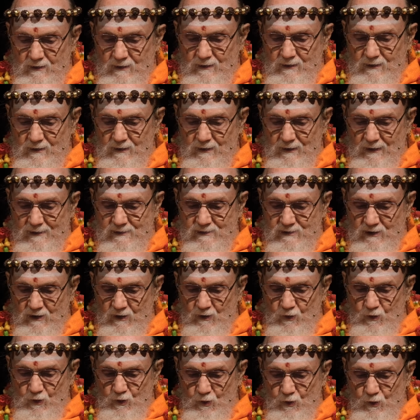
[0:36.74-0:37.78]

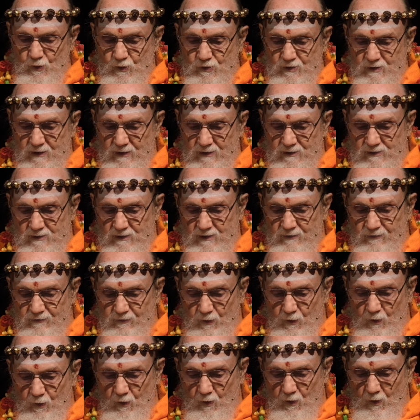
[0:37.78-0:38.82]
Lesson
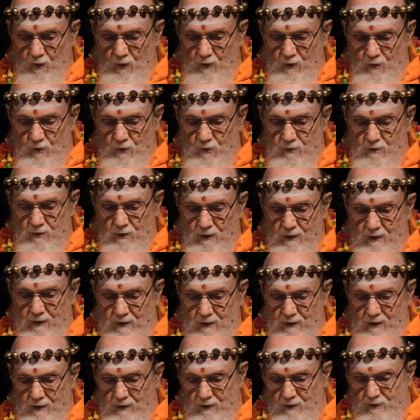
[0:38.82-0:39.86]
264,
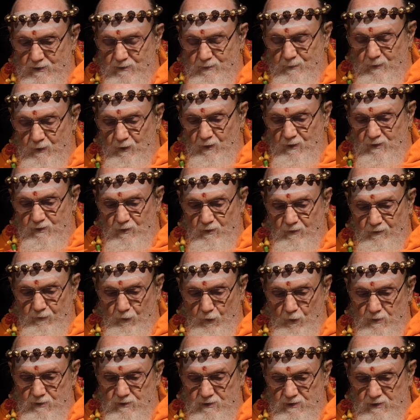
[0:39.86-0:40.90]
Kundalini, the Spiritual
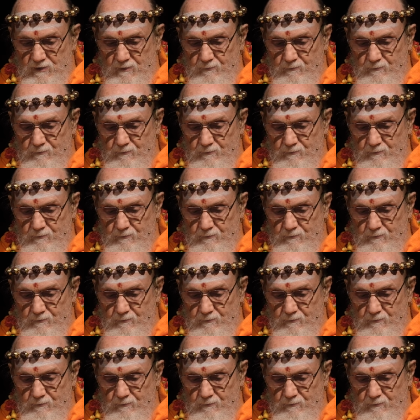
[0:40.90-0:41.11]
Force.